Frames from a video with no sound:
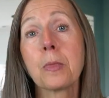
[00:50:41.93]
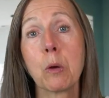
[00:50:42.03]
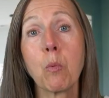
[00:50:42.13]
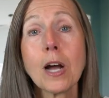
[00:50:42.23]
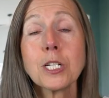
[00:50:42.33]

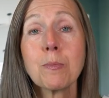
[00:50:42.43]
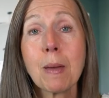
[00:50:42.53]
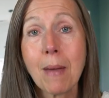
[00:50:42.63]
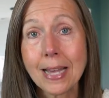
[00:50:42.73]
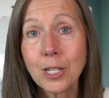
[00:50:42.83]
Watch my
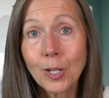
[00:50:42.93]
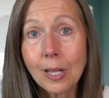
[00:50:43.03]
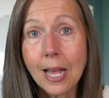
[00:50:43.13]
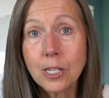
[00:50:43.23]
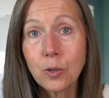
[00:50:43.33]

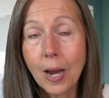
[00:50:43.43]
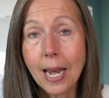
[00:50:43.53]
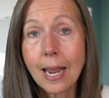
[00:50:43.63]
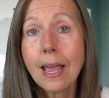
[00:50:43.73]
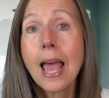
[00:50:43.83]
masterclass
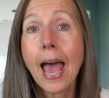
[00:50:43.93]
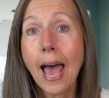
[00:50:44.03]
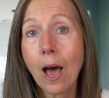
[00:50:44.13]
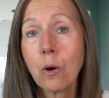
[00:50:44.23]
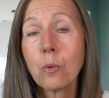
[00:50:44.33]
training,
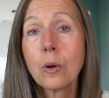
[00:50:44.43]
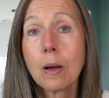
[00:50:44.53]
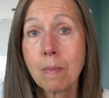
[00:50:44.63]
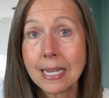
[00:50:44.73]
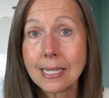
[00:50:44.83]
how
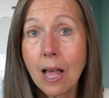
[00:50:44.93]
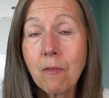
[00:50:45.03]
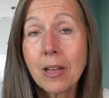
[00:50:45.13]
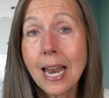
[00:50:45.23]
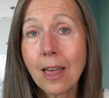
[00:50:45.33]

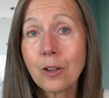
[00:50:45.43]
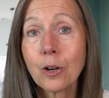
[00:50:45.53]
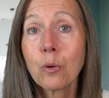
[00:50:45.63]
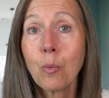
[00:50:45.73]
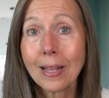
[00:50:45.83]
myself and
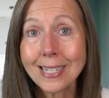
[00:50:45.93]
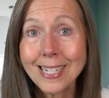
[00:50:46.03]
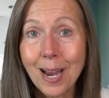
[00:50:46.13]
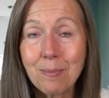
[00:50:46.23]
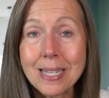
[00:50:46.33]
other wellness
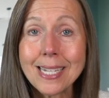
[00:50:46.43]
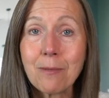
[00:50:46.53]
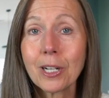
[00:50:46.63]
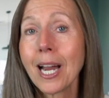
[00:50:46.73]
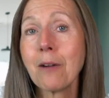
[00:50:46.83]
champions
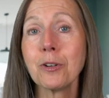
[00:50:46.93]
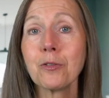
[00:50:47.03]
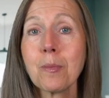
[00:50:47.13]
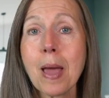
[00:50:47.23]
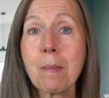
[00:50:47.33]
have recovered
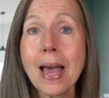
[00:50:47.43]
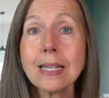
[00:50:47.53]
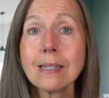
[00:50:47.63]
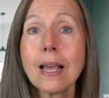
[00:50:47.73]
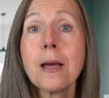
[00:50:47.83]
from
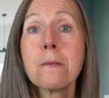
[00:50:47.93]
MS.